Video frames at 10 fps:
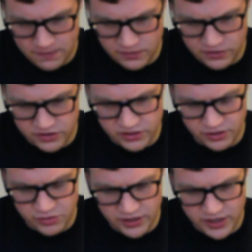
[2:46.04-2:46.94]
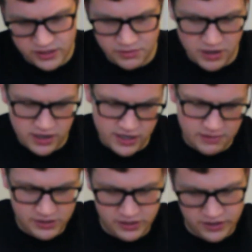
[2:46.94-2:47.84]
looks like we got some
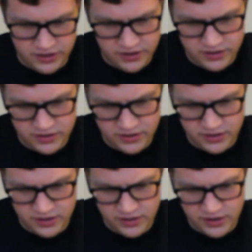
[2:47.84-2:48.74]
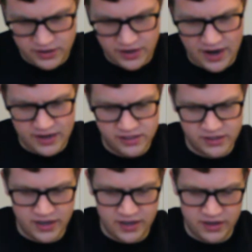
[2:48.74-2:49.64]
hops here.
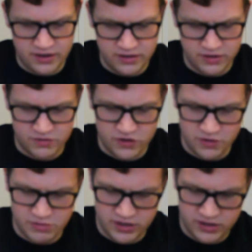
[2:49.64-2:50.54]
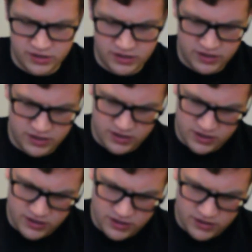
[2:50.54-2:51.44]
Cascade aroma.
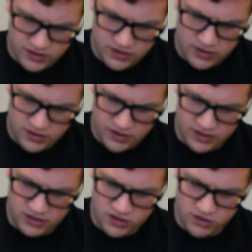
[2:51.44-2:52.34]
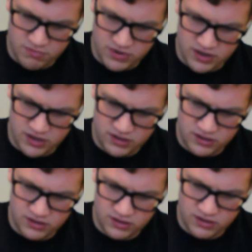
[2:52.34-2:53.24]
Add for 2
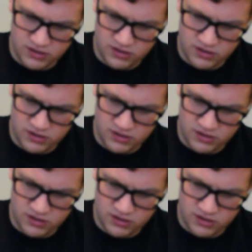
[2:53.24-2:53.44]
minutes